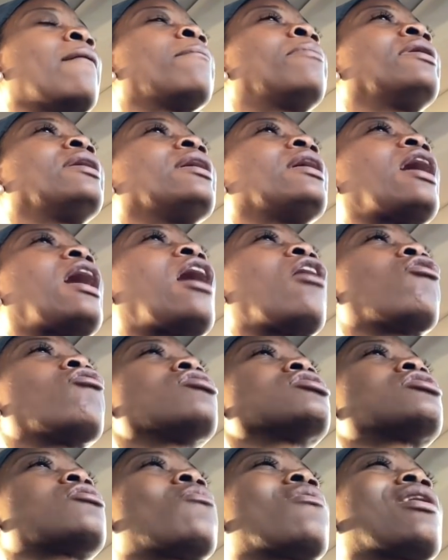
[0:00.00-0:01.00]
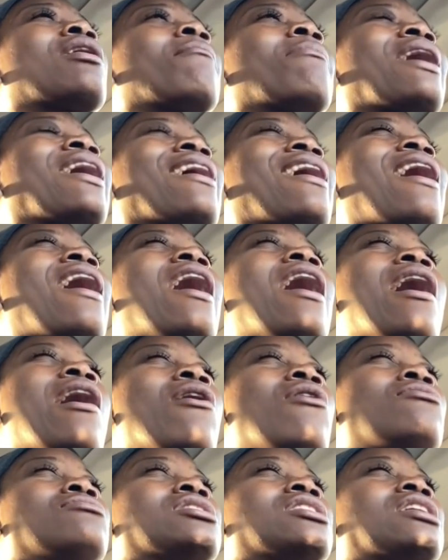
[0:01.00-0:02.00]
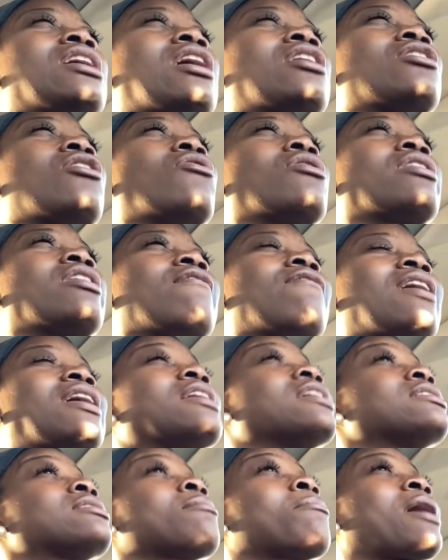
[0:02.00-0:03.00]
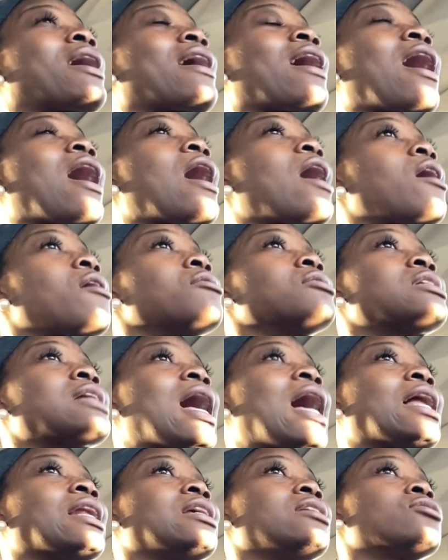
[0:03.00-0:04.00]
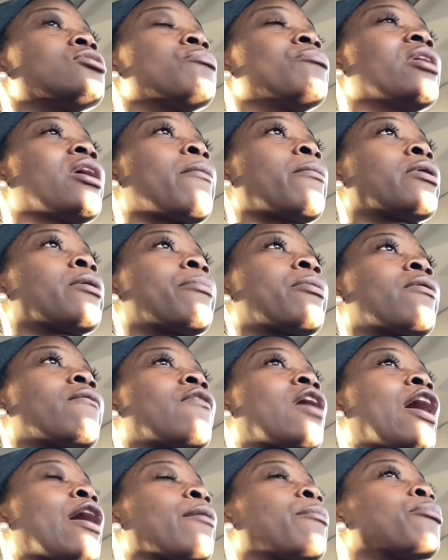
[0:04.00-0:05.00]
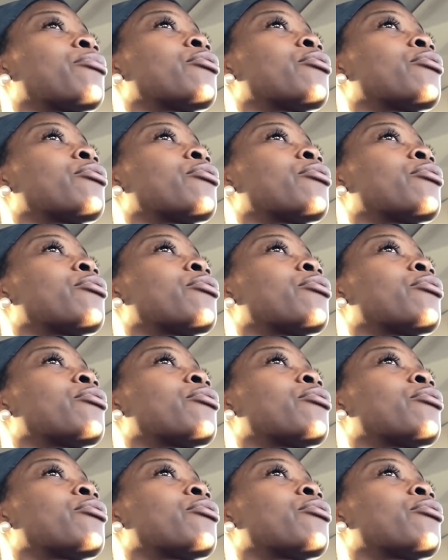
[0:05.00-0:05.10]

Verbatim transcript: But I also want to buy a house, and I know that if I need to buy a house, I need to be able to provide